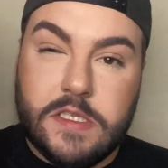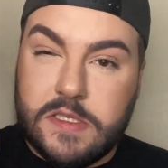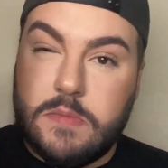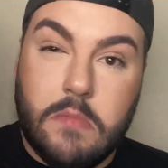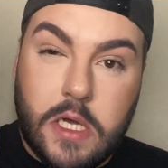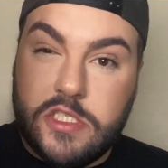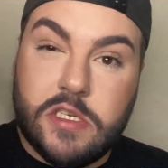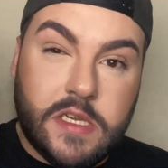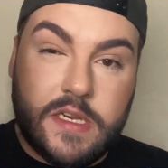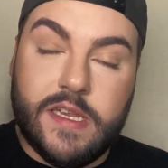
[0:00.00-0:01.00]

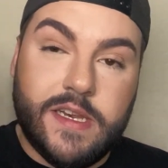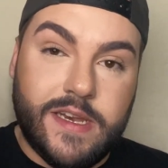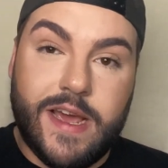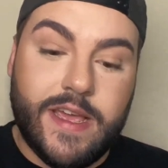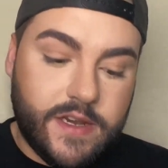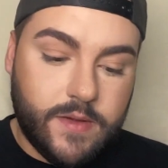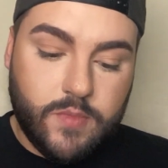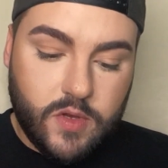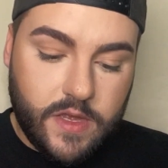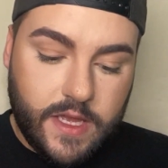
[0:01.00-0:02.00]
smudging it in, and I end up
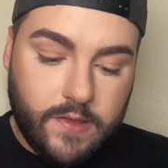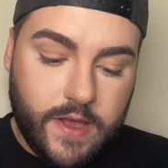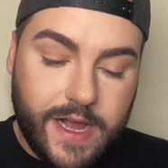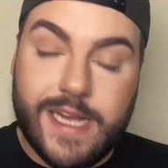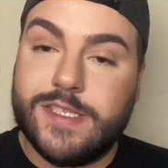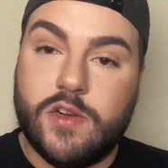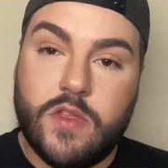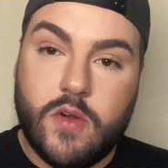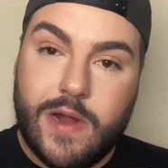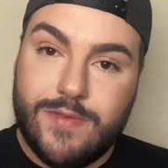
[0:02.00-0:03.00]
looking like Oscar
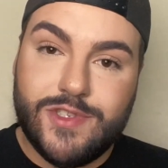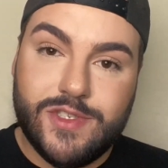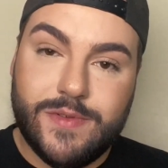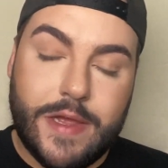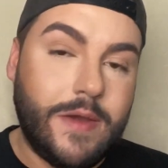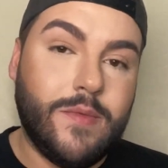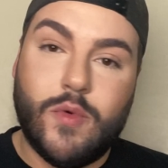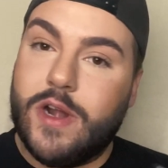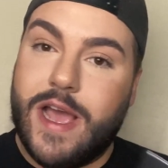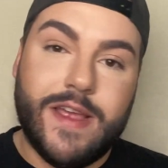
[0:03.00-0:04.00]
the Grouch, and
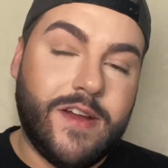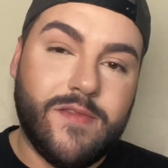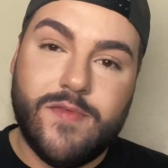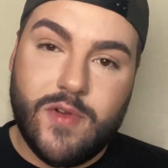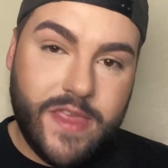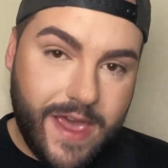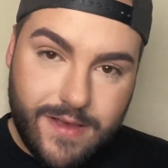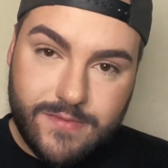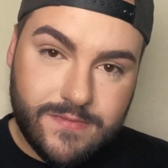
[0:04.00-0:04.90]
we're not here for that.